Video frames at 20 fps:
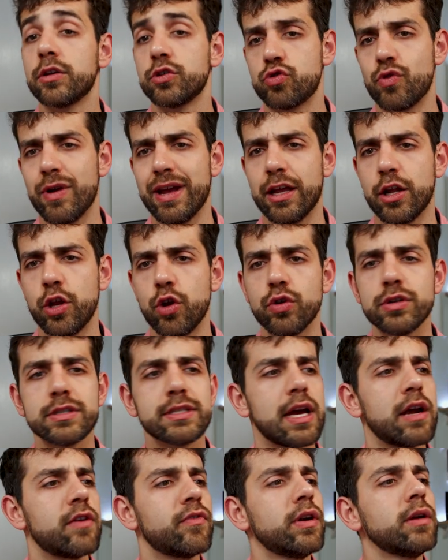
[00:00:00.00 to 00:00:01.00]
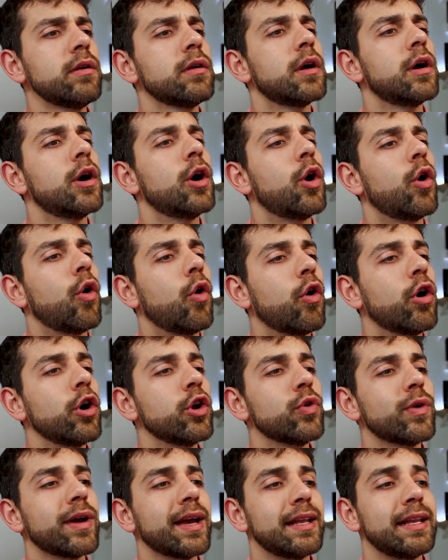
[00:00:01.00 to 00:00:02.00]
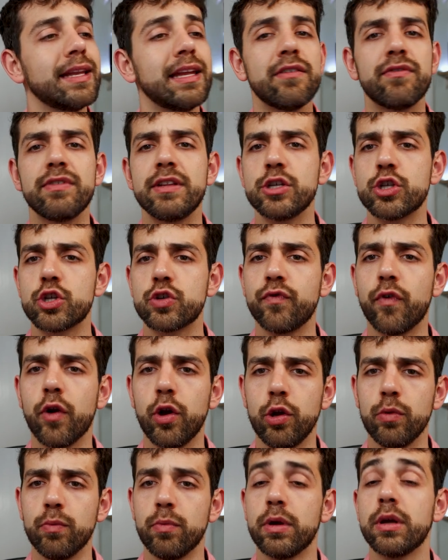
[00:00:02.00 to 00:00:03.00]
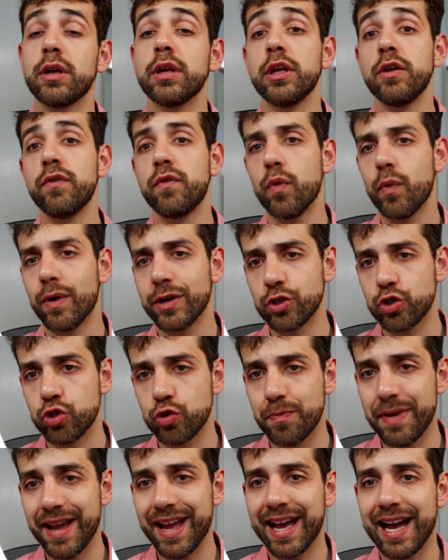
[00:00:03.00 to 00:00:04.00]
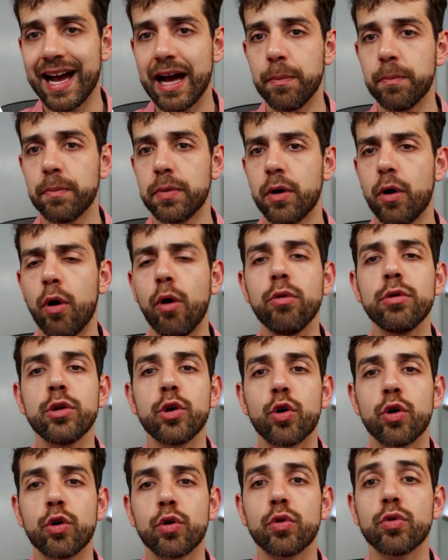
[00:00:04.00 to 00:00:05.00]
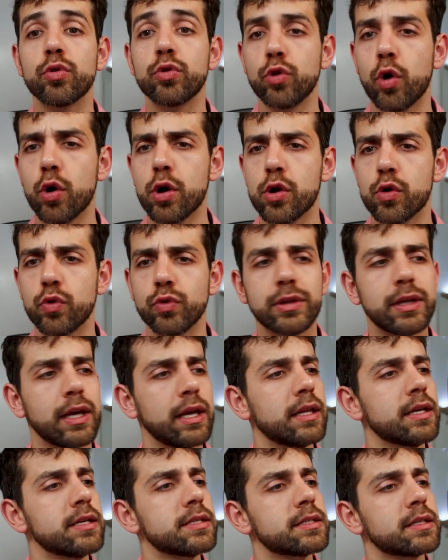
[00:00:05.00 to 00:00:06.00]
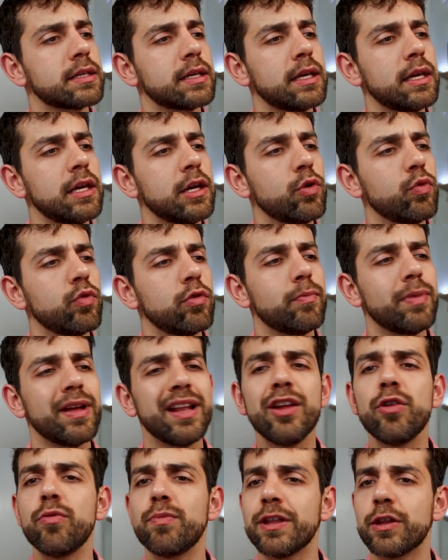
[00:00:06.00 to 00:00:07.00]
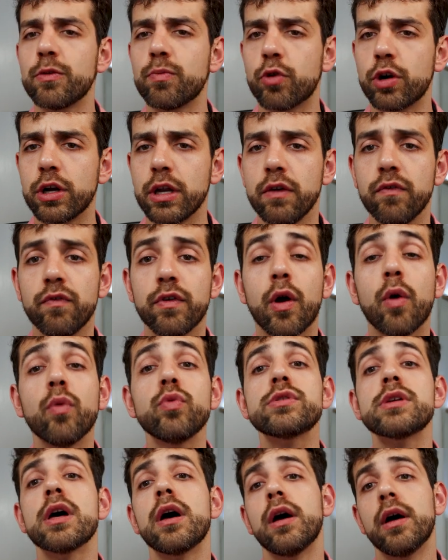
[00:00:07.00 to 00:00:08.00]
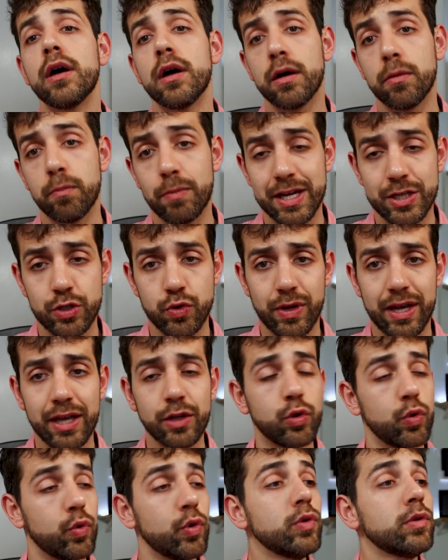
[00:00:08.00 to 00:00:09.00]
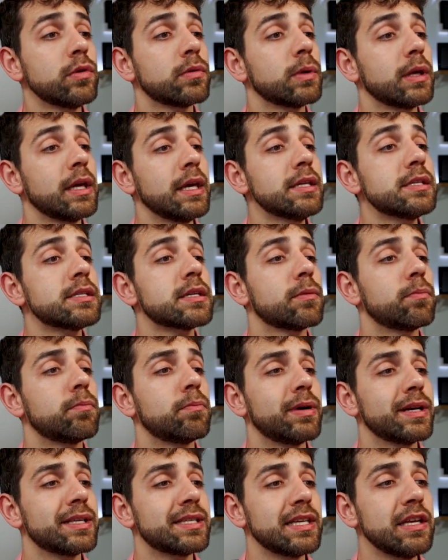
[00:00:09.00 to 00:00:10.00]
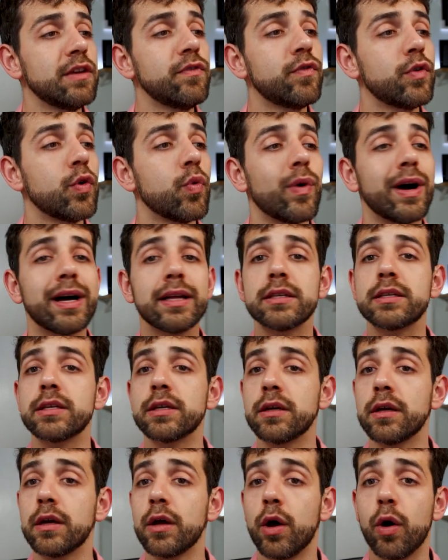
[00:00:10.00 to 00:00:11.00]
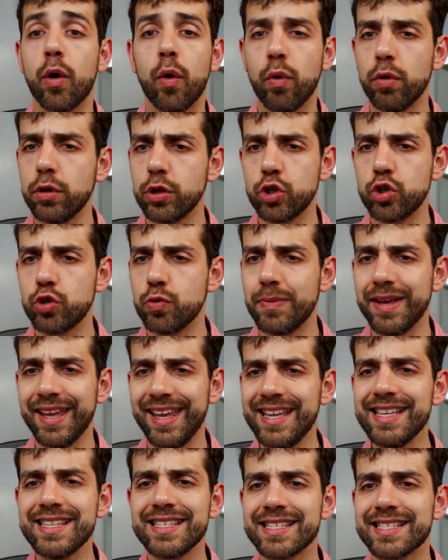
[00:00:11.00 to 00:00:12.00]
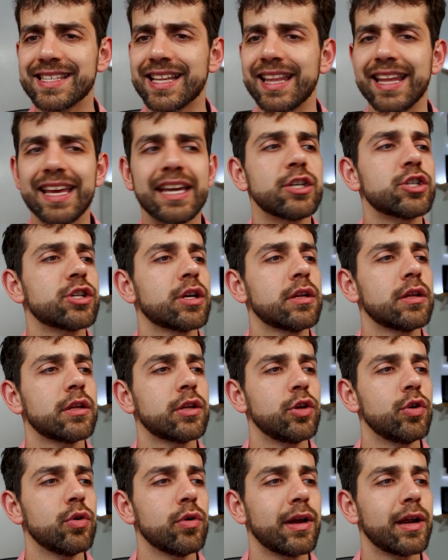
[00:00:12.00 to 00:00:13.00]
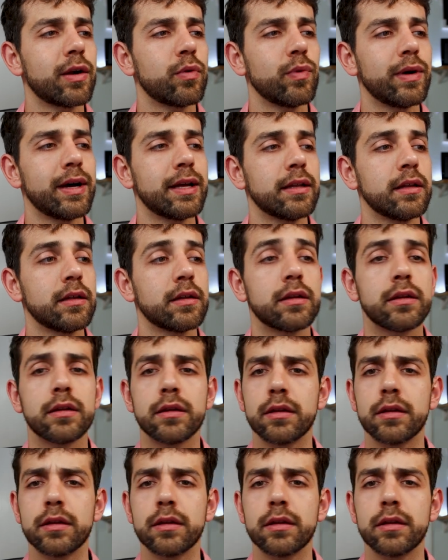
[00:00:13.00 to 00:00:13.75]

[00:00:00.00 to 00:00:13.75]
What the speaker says: directly in your server, or you can leave this volume. If you want to backup all your Docker containers, here will be a little bit more difficult, but you can do it. But if you want only to be easy installation, you can run